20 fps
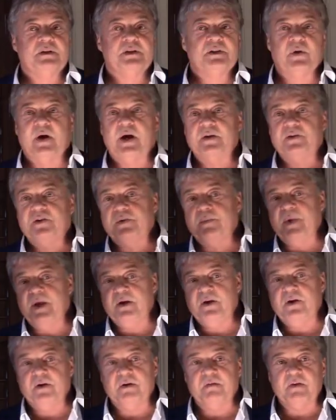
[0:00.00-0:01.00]
So as you
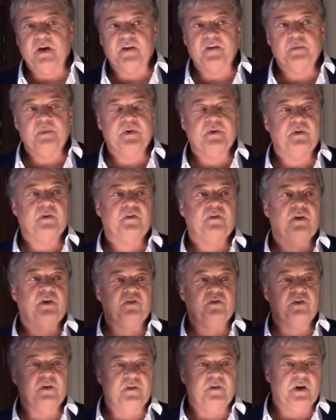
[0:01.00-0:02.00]
make your investment
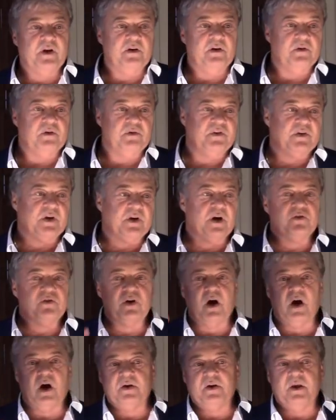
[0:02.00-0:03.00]
decisions and you
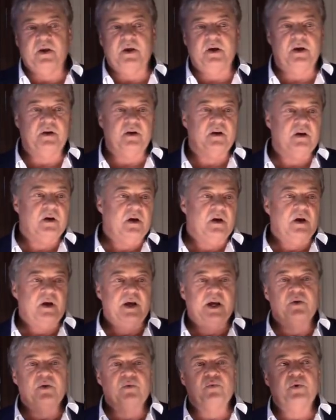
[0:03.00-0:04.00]
start talking and
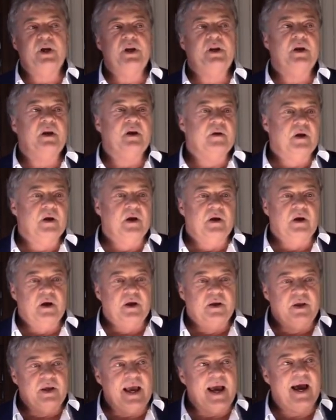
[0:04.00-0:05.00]
reading,
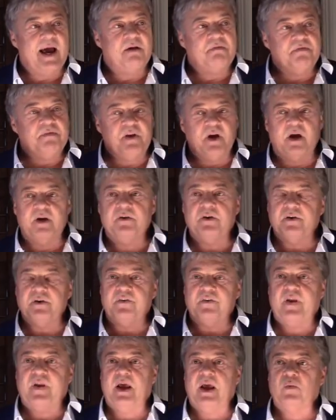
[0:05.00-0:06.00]
you have to
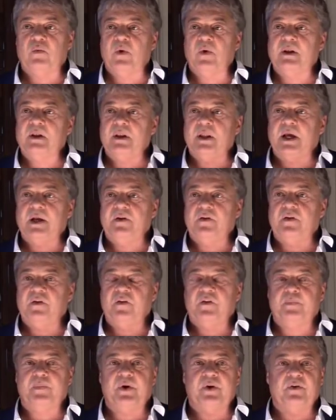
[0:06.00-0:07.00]
understand what
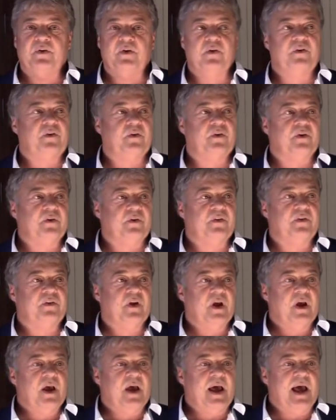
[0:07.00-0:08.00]
licensed producers
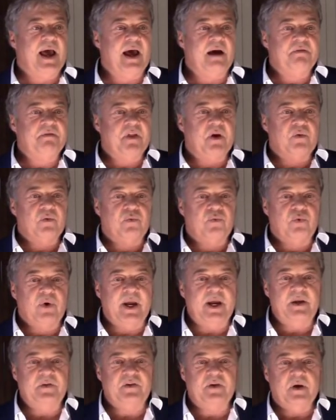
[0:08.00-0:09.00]
have the
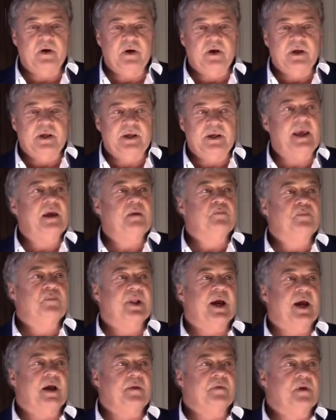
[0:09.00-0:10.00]
right game
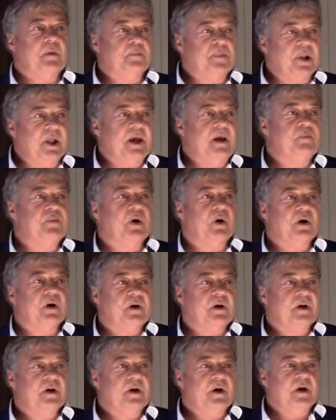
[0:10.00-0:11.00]
plan, the
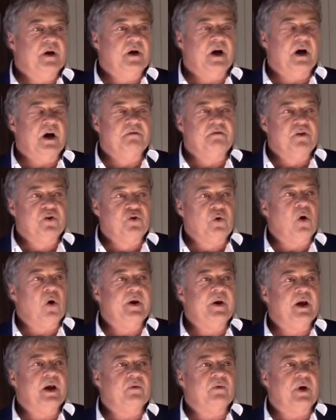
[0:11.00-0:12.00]
playbook of
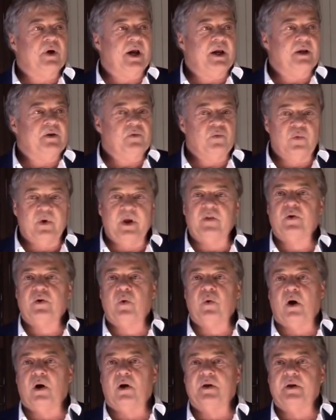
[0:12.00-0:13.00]
growing it right with
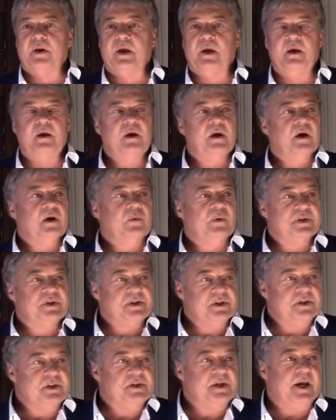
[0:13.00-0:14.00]
quality, with
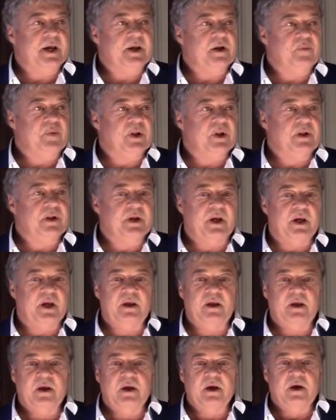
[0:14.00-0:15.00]

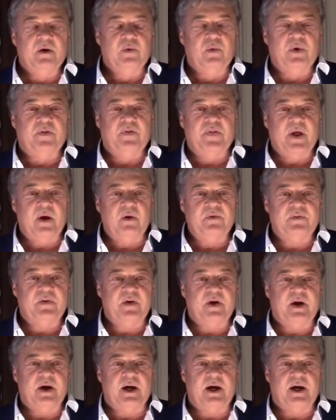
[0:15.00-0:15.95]
sustainability, without